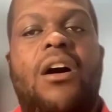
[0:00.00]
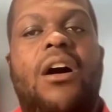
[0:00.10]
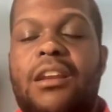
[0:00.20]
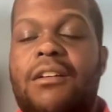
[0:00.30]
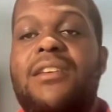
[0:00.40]

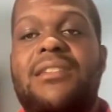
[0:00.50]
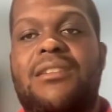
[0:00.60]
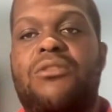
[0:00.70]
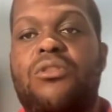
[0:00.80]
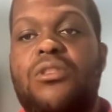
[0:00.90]
All of this is
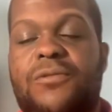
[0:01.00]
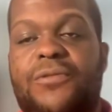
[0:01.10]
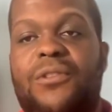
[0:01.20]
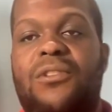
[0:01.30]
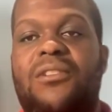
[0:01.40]

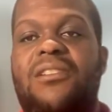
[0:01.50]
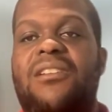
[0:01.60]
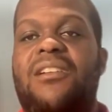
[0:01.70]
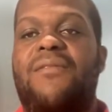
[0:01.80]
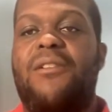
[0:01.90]
useful
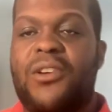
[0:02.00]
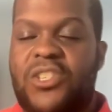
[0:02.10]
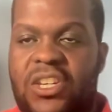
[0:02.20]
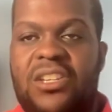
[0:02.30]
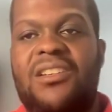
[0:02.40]
for
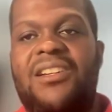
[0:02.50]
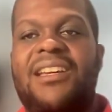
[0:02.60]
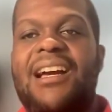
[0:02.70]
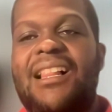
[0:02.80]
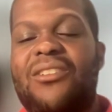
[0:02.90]
machine learning
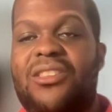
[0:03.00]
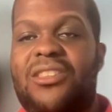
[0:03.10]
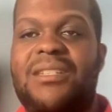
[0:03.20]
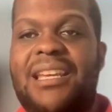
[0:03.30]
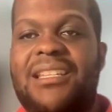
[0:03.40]

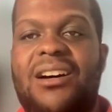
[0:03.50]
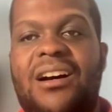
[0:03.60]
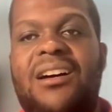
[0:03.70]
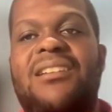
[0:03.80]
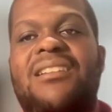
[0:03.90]
algorithms later
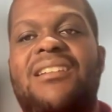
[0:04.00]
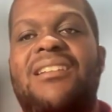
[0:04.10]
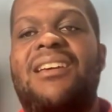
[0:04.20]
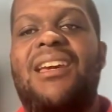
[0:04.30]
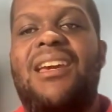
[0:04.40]
on
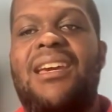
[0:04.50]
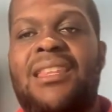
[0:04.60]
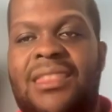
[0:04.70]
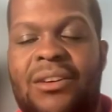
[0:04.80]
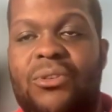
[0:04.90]

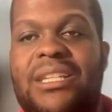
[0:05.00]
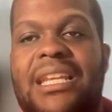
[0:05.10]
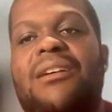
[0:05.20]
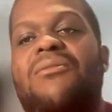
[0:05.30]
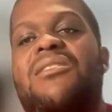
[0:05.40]
in those
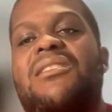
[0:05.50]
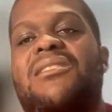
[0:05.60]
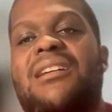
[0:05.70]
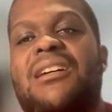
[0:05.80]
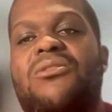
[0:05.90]
languages,
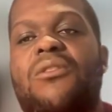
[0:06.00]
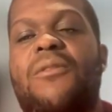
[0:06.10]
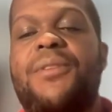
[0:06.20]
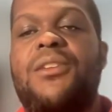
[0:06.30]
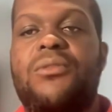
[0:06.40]
right? So
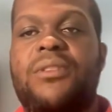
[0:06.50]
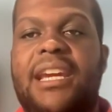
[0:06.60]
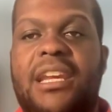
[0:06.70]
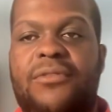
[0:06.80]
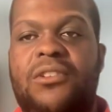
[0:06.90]
you take
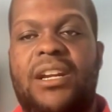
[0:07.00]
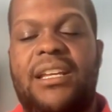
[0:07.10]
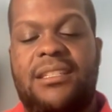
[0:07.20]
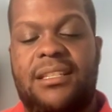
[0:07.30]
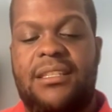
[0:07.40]
it for
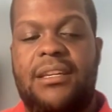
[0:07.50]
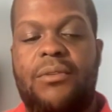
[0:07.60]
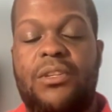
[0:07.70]
granted that when you